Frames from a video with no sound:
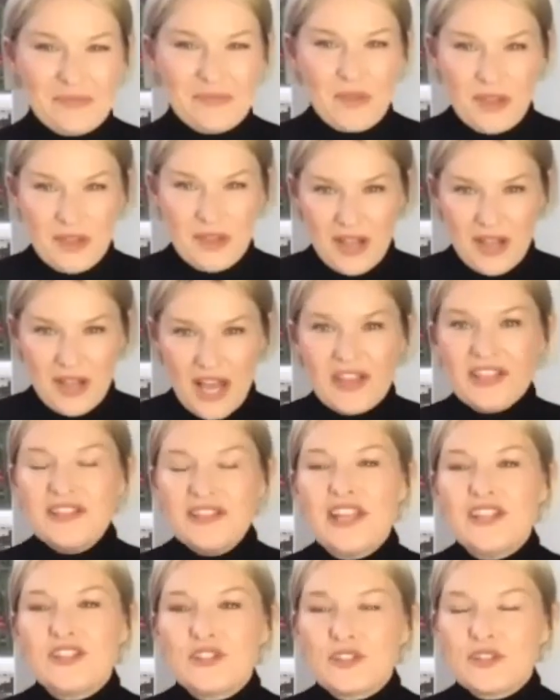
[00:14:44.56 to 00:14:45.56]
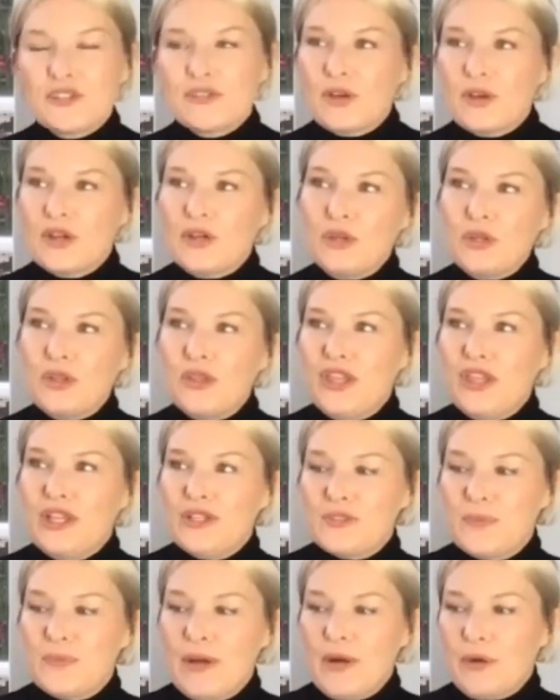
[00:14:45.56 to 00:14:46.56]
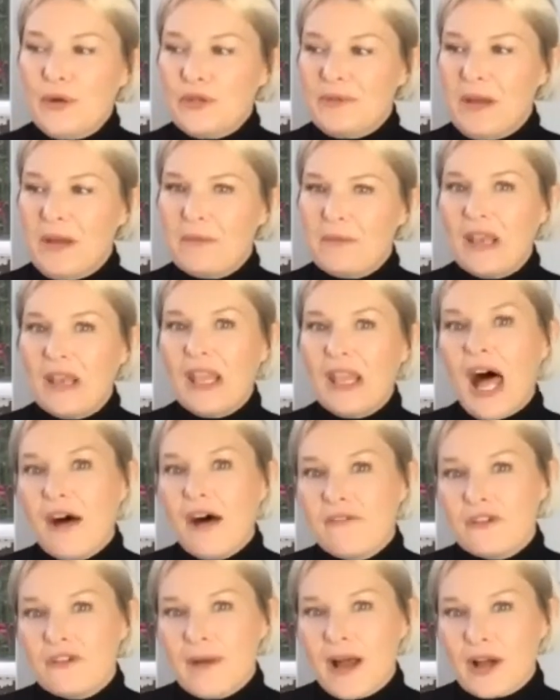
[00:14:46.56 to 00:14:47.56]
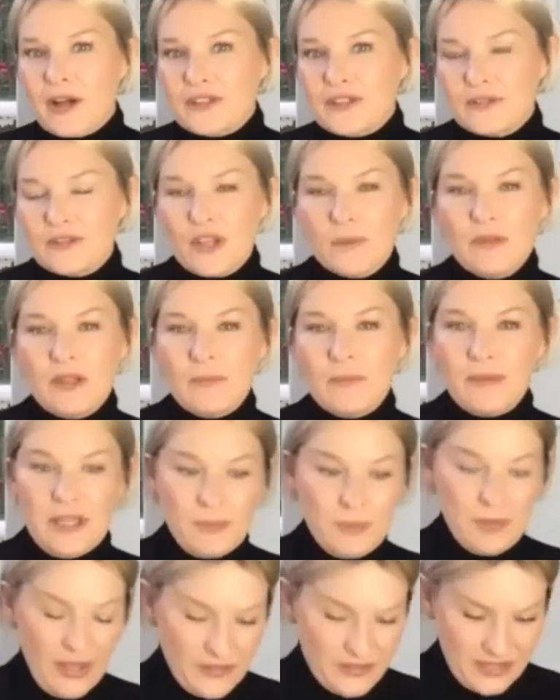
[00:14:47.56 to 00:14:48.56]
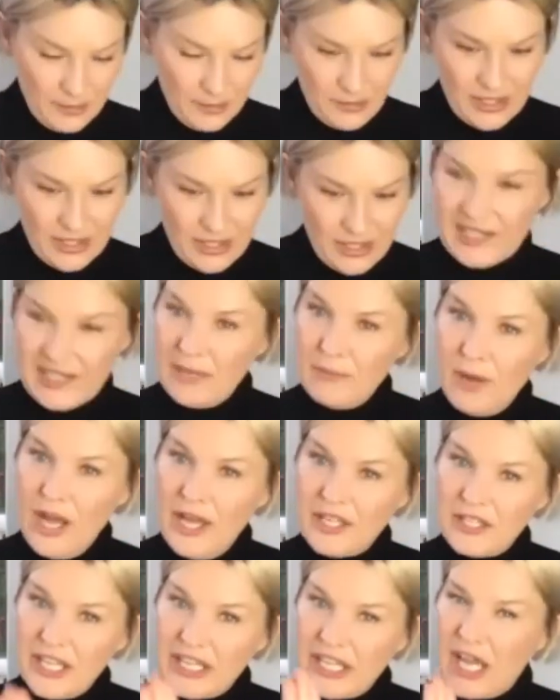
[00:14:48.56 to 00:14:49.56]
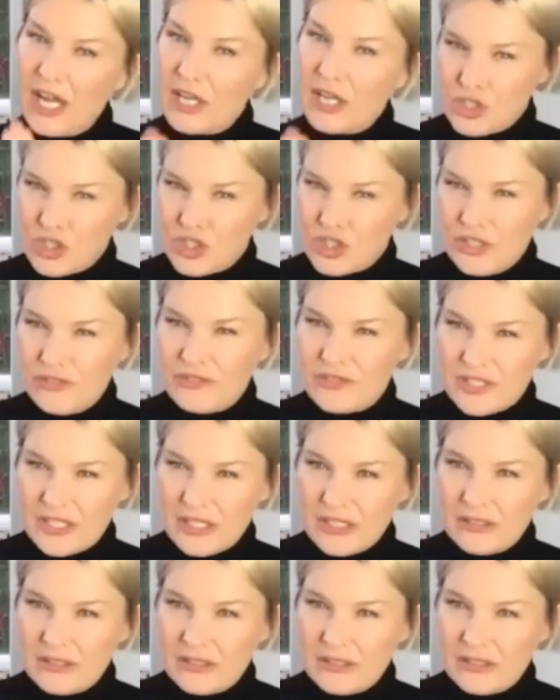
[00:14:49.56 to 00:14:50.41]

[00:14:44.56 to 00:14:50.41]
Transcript: I think that's a good thing as well to be able to laugh about, because so many people have something in their mind and they can't shift it